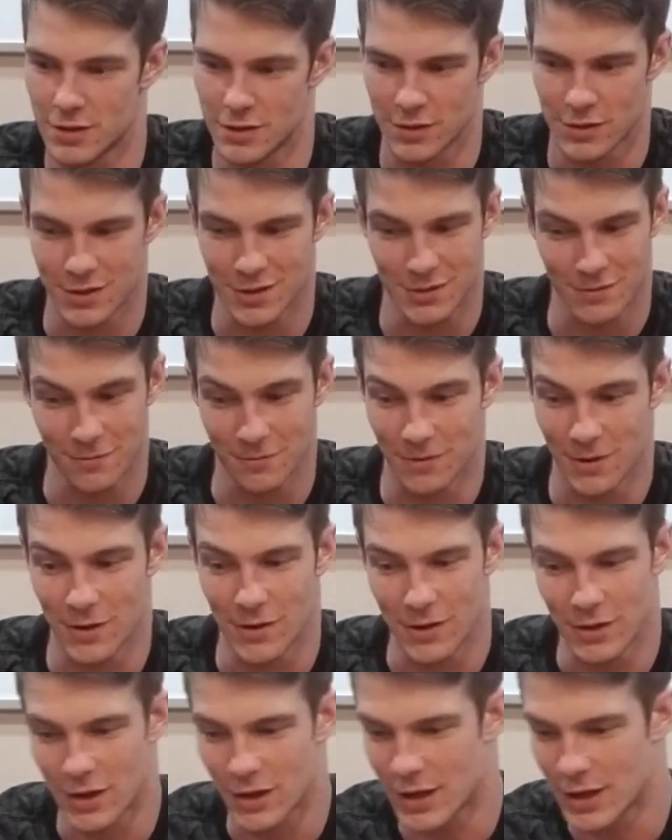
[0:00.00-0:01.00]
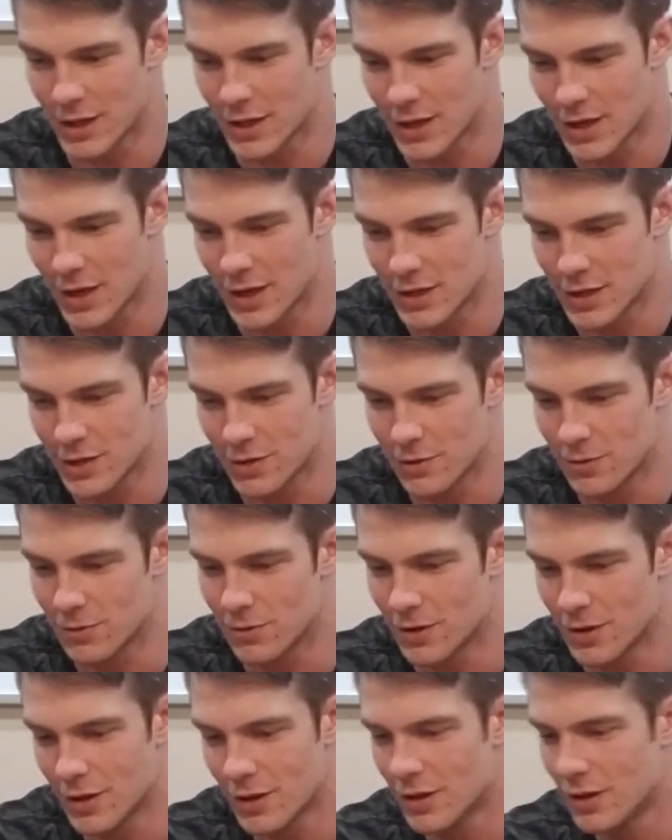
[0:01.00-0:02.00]
and it's very lucky that I do,
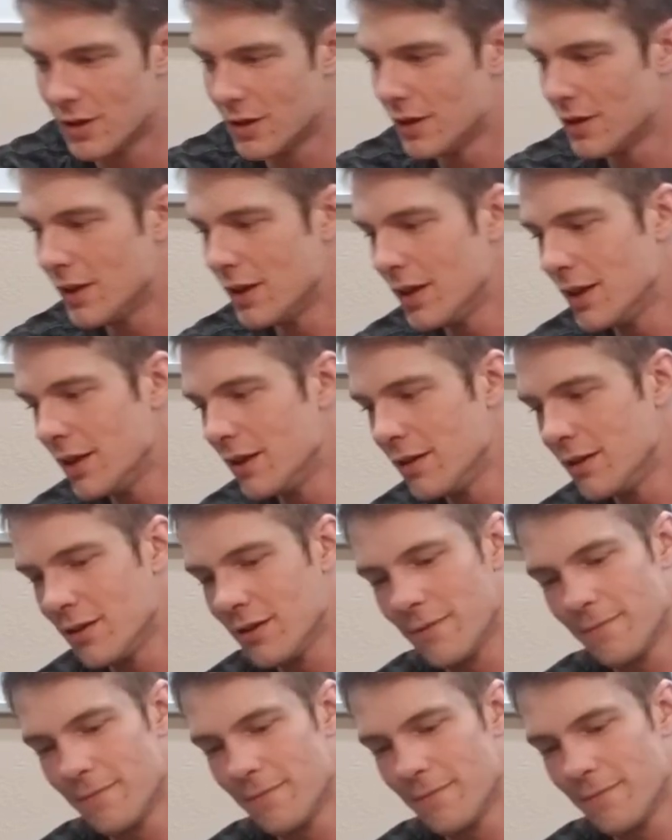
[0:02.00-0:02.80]
and